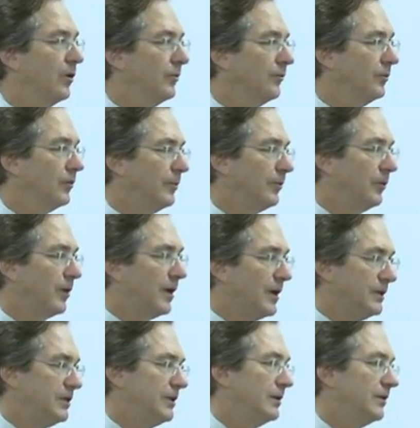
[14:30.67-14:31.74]
over a
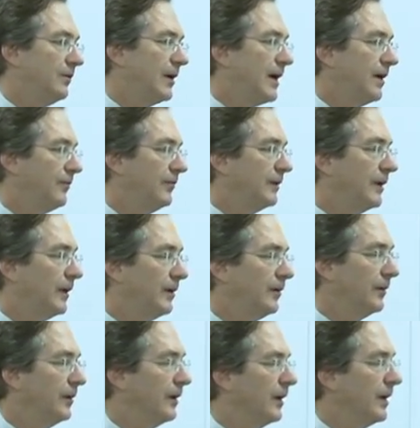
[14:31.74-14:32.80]
broad geographic
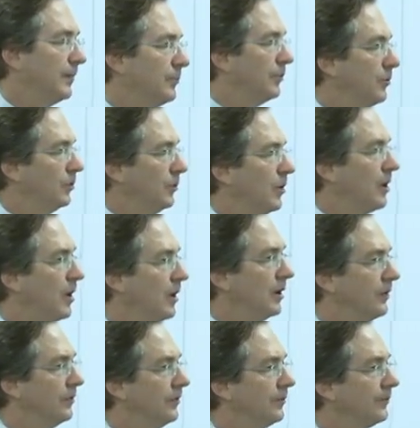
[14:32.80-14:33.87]
area and
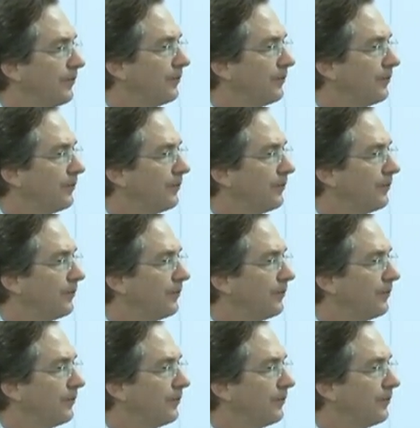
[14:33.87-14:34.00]
prolonged,